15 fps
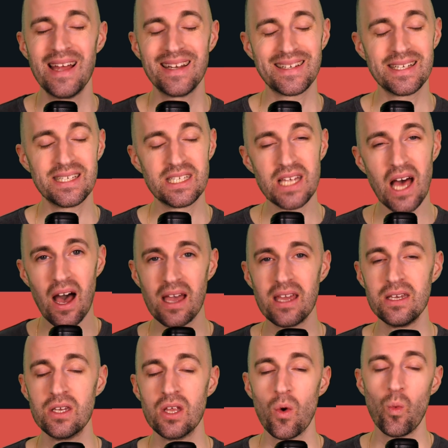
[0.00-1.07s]

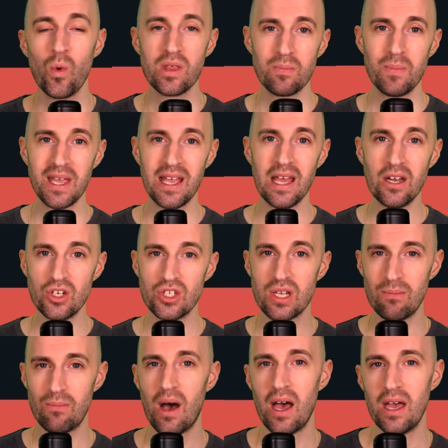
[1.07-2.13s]
designed with beginners
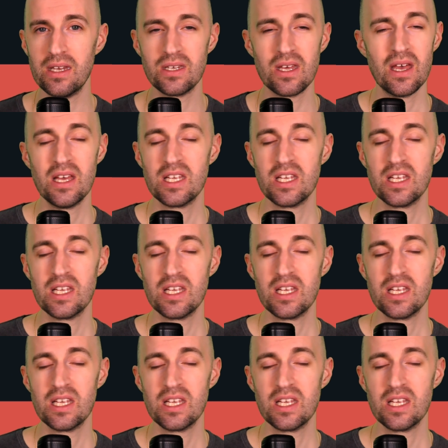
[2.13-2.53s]
in mind,